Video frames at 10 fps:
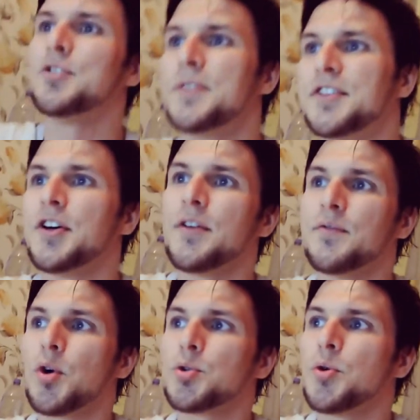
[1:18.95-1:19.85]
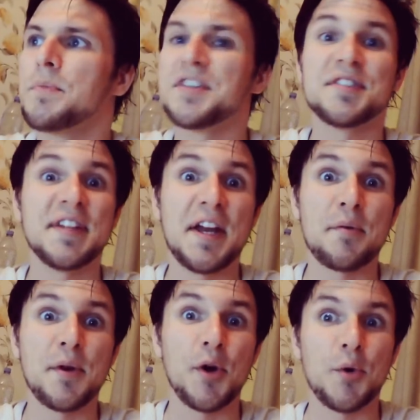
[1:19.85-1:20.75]
Return of Dr.
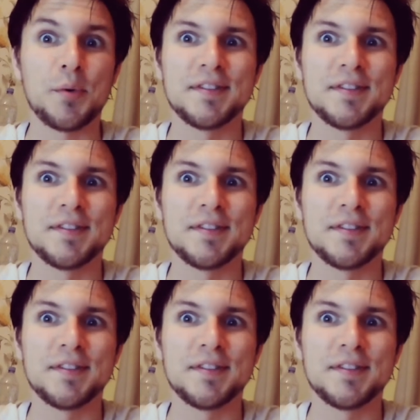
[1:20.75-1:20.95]
Mysterio.